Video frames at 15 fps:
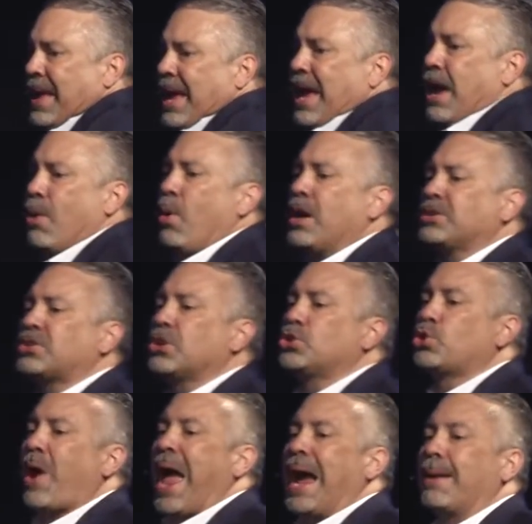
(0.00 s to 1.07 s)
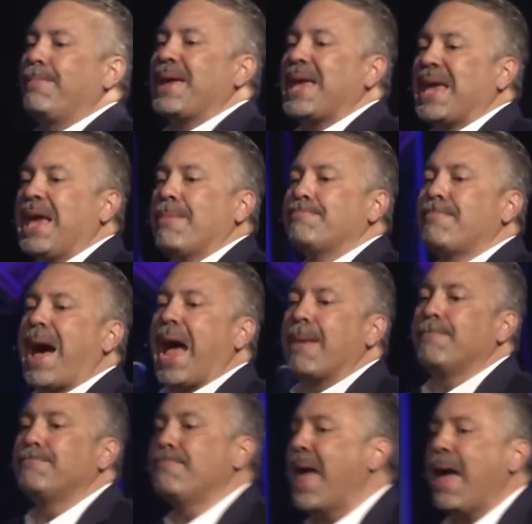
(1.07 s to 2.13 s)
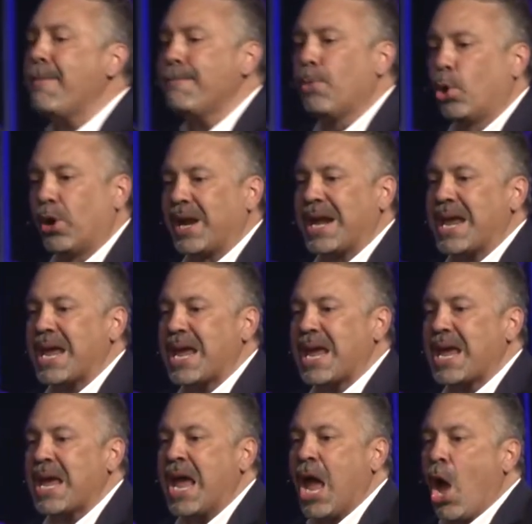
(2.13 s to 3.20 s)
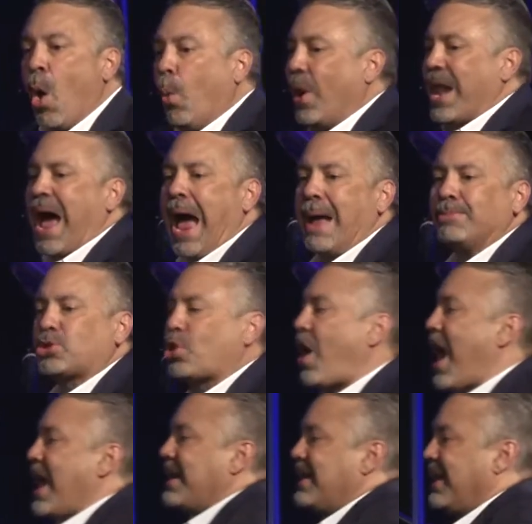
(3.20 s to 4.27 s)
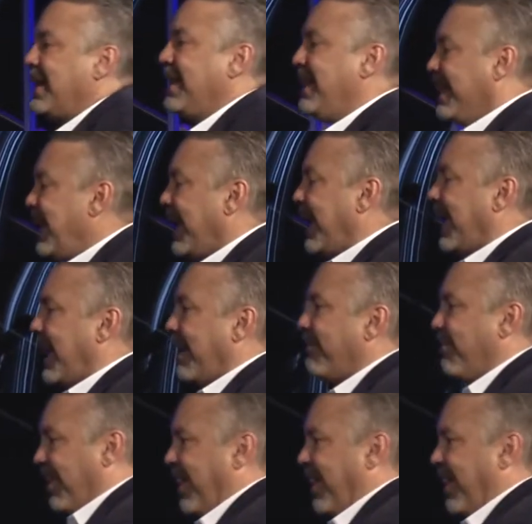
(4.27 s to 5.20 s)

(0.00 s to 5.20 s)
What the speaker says: He wants to drag me in my memory when I'm trying to live